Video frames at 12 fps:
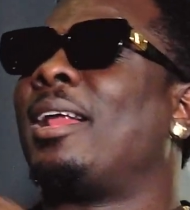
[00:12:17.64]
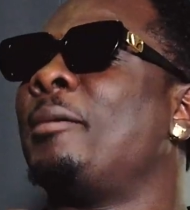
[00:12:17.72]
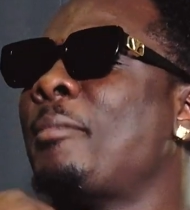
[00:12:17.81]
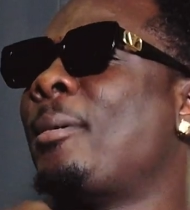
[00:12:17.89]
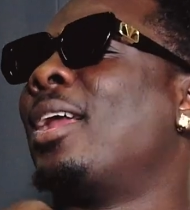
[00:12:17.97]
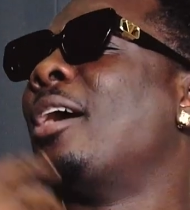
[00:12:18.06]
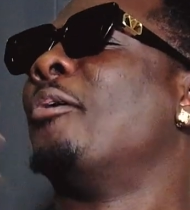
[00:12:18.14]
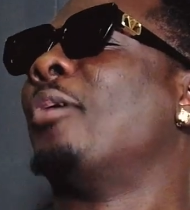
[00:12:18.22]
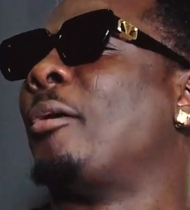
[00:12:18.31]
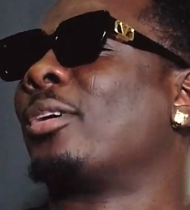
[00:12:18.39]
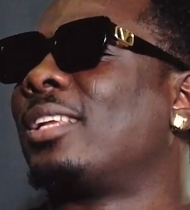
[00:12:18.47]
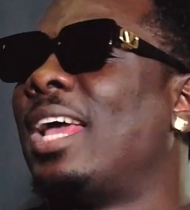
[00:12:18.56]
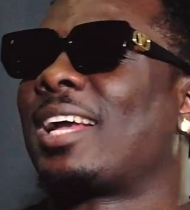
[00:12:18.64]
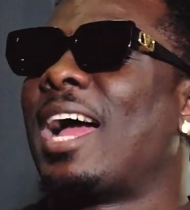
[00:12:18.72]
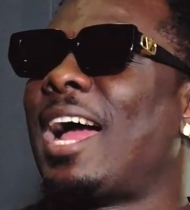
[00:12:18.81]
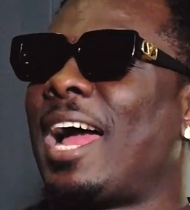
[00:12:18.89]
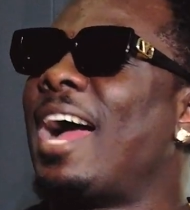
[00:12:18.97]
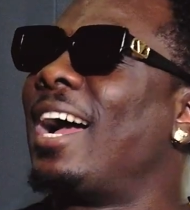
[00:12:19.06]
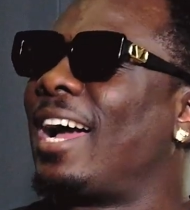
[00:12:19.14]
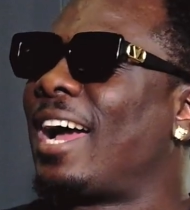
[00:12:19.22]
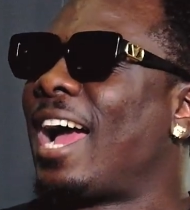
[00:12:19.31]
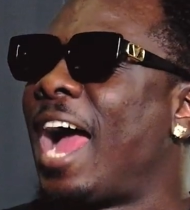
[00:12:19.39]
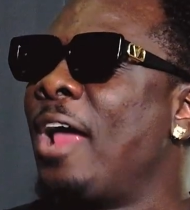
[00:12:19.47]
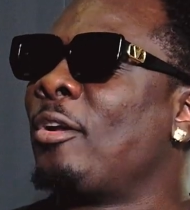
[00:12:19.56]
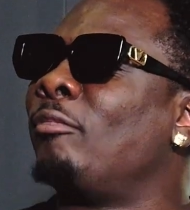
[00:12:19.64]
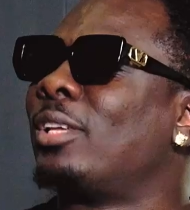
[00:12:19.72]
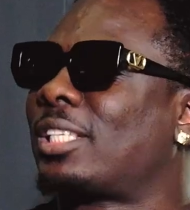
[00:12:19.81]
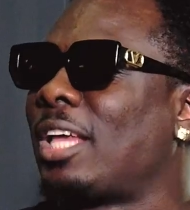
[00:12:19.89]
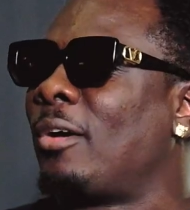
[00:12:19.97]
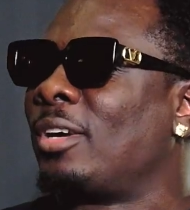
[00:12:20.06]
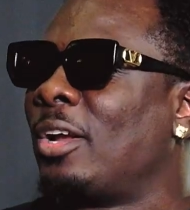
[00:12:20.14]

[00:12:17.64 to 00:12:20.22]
mind, I was like, I love this sound